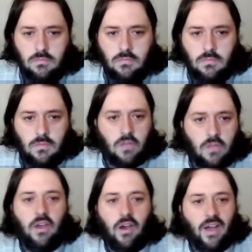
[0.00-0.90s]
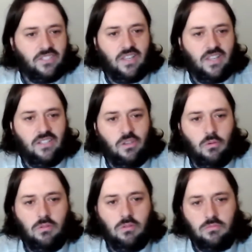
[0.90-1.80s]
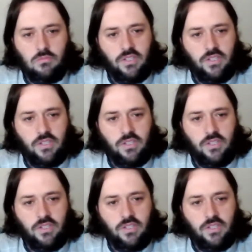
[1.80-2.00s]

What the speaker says: Theo, I'll ask that to you. What do you think